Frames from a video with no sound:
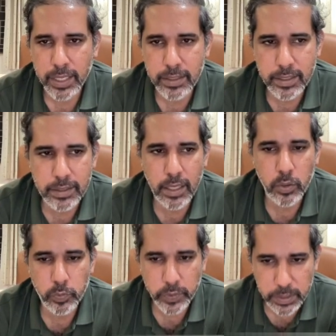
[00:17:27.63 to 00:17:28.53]
and Ling
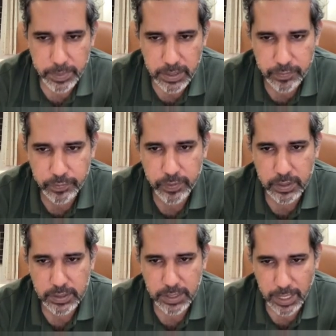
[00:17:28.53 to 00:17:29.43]
Lao will be the
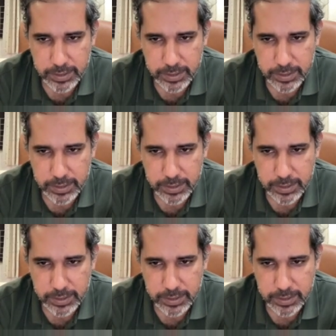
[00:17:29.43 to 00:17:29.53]
first